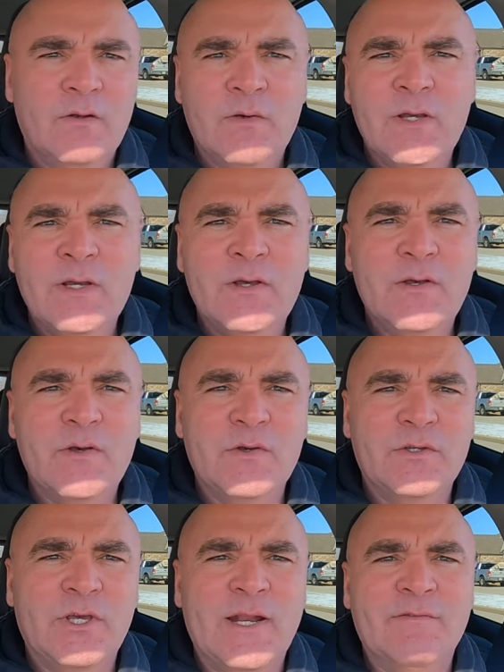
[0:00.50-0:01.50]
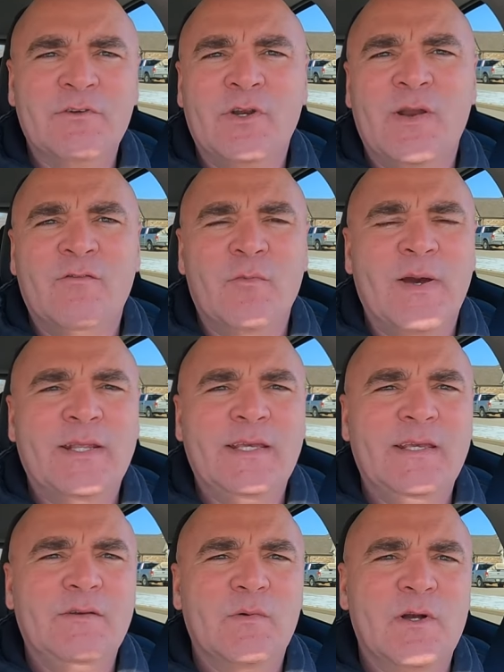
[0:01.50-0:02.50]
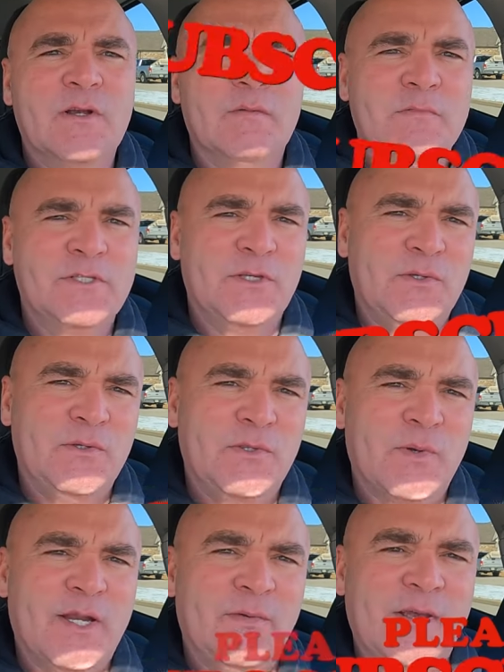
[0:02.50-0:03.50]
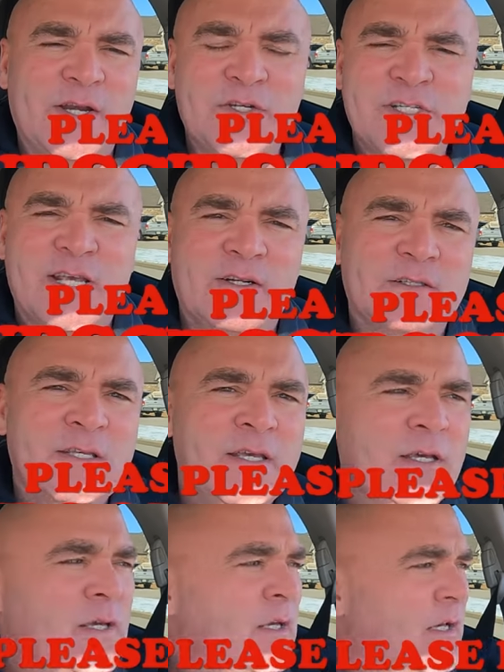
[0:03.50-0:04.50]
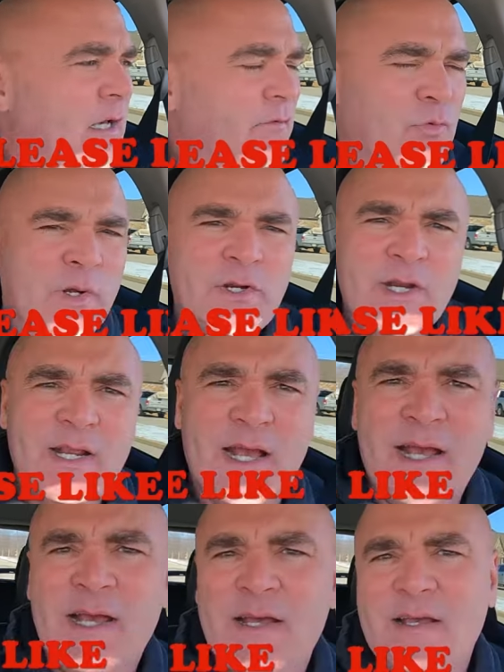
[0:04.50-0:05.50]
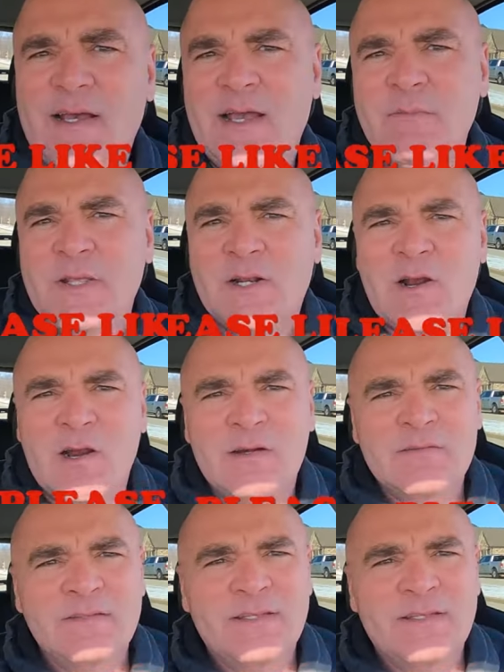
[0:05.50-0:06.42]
Well, good afternoon, everybody. Welcome to the Rainy Rider channel. Uh, if you're wondering, uh, I'm in a car.